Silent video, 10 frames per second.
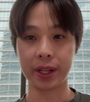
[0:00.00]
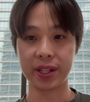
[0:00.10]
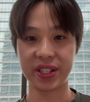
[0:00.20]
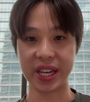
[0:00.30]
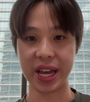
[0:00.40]

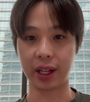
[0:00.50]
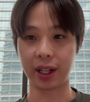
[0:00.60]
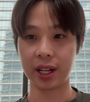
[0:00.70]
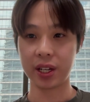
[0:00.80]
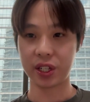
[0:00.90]

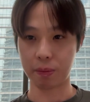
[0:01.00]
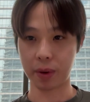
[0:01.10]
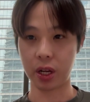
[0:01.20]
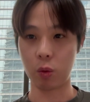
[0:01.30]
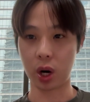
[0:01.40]
seeing
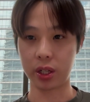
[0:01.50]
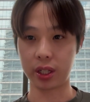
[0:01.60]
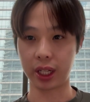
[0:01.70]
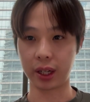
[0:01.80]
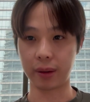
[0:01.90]
somebody who
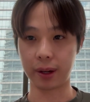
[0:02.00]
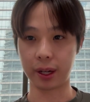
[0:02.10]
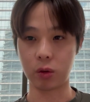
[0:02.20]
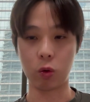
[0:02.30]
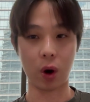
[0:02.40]

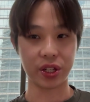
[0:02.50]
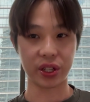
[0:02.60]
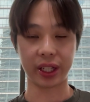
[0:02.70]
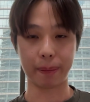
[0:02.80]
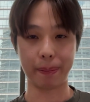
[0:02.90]
wants
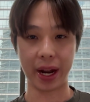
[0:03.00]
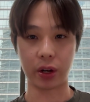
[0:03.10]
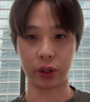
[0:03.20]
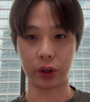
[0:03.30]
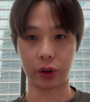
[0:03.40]
to take a
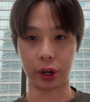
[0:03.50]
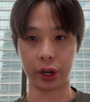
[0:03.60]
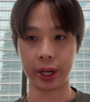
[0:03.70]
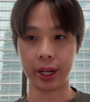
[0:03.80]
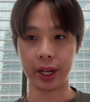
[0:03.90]
bet on
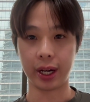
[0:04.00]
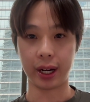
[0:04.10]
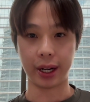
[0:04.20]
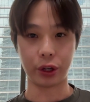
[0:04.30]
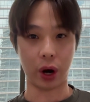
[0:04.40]
your
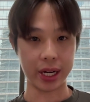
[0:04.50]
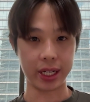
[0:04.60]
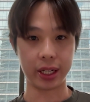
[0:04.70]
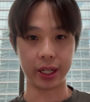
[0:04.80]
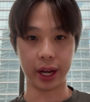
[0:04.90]

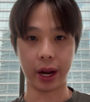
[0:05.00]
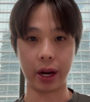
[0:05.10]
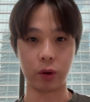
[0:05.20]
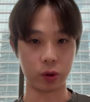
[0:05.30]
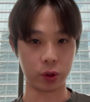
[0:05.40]
idea
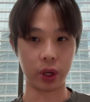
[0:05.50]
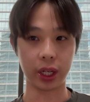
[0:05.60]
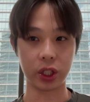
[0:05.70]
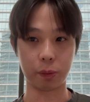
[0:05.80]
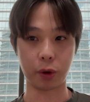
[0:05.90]
and who's
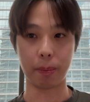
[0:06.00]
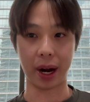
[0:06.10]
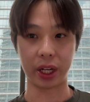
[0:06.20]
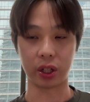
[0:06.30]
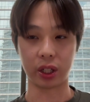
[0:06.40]
willing to put
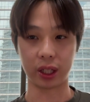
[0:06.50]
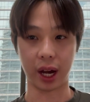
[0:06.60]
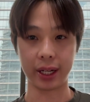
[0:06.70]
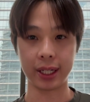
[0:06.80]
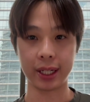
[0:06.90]
money on the
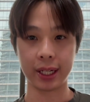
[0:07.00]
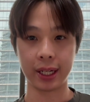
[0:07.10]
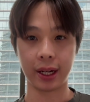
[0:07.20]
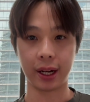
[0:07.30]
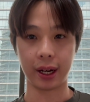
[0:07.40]
line.
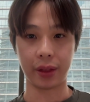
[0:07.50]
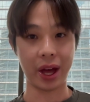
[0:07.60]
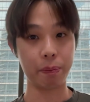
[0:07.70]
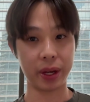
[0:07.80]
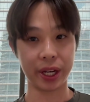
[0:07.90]

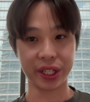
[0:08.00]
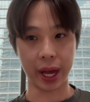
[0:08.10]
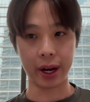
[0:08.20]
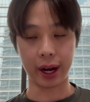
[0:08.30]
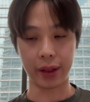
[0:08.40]
That being
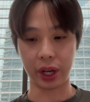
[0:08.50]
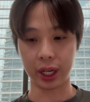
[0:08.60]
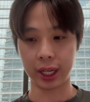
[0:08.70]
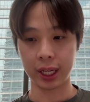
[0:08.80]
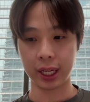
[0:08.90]
said, I
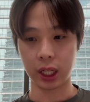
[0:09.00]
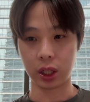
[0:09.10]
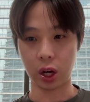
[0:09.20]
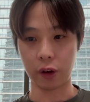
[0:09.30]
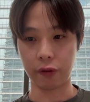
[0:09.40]
think
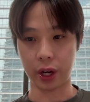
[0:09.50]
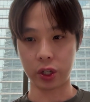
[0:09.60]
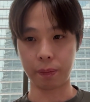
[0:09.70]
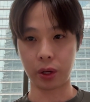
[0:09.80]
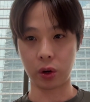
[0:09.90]
a lot of
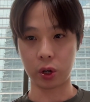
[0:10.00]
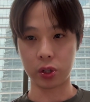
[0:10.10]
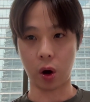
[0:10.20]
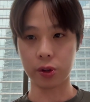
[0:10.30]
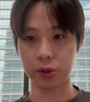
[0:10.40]

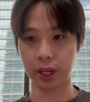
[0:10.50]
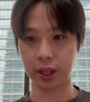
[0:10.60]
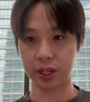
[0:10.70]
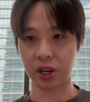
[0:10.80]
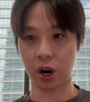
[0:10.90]
entrepreneurs also
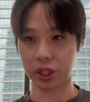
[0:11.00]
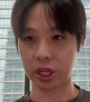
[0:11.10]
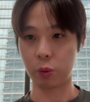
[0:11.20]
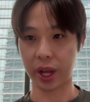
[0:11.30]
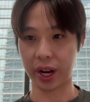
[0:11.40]
get
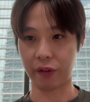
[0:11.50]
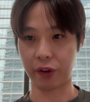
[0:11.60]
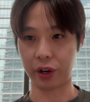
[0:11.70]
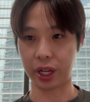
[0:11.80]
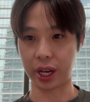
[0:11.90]
disheartened
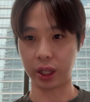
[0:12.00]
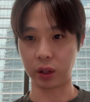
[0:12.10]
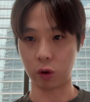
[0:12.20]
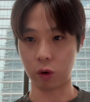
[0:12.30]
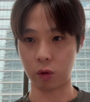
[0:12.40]
whenever they
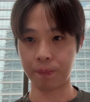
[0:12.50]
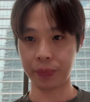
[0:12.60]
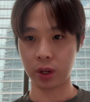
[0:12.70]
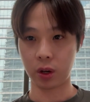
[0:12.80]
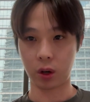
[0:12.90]
go
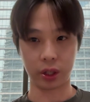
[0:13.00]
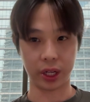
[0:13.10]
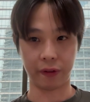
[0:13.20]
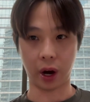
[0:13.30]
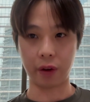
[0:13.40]

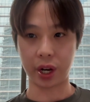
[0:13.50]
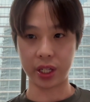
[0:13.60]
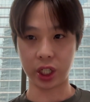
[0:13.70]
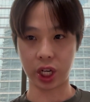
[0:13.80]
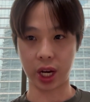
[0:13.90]
on their
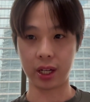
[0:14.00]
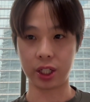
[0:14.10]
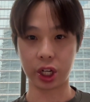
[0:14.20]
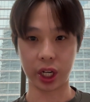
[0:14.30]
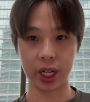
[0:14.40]
fundraising
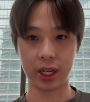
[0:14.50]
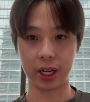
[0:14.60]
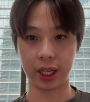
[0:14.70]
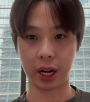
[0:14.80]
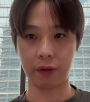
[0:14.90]
journey
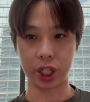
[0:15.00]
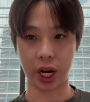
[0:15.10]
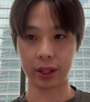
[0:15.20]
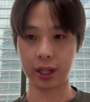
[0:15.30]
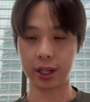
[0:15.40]
and they get
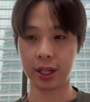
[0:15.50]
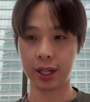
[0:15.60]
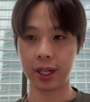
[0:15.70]
rejected.